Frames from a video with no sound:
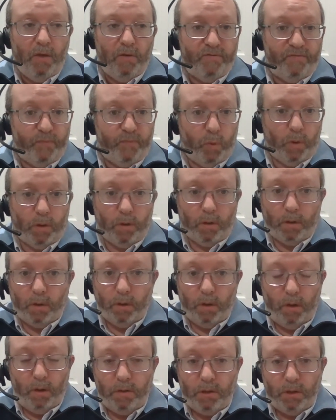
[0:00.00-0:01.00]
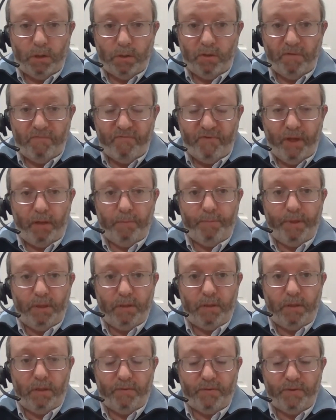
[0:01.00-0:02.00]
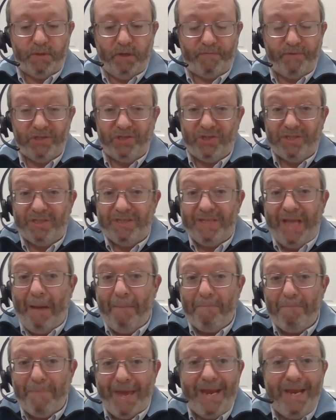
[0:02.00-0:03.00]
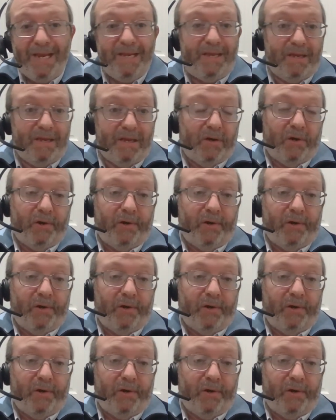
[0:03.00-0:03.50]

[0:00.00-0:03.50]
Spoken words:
for the availability of stuff that's just not made here.